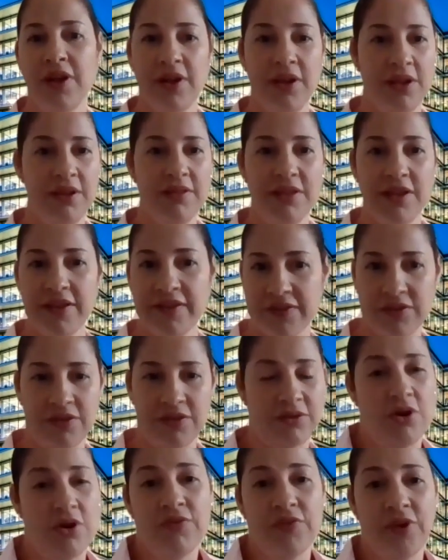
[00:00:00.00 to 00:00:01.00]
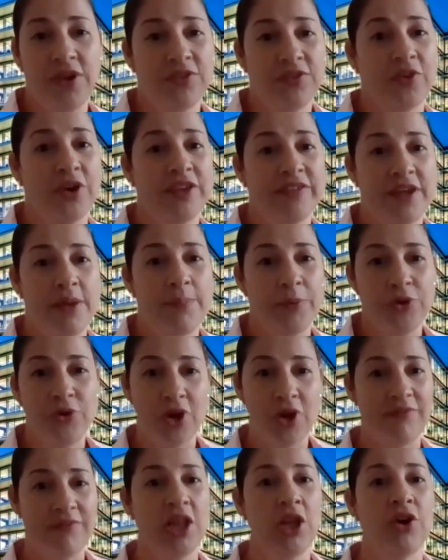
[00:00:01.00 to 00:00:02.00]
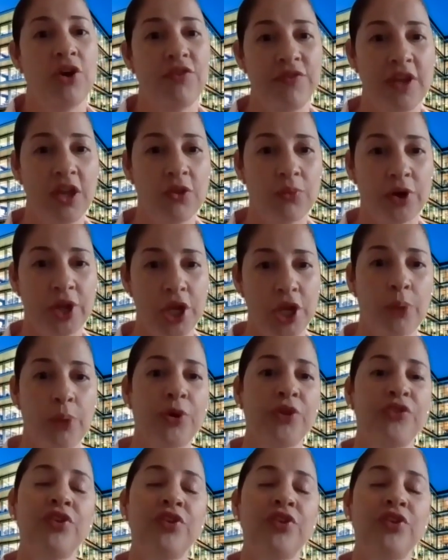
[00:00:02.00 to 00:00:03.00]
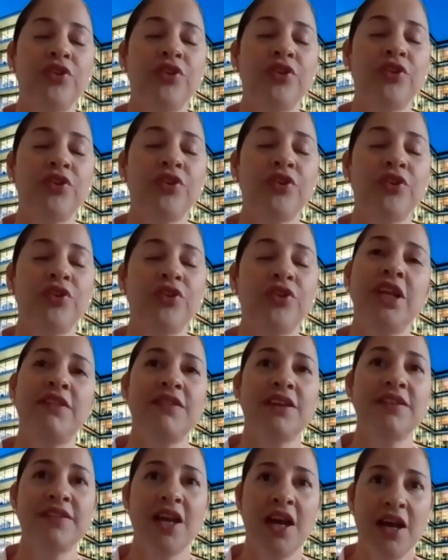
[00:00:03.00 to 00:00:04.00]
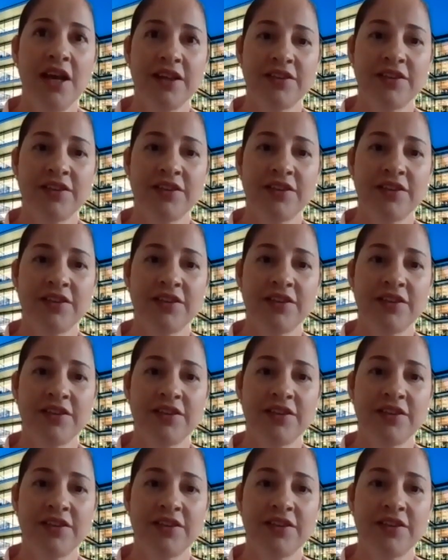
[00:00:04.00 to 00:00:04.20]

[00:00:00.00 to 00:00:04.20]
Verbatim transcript: in this conference, for example, you have a lot of networking opportunities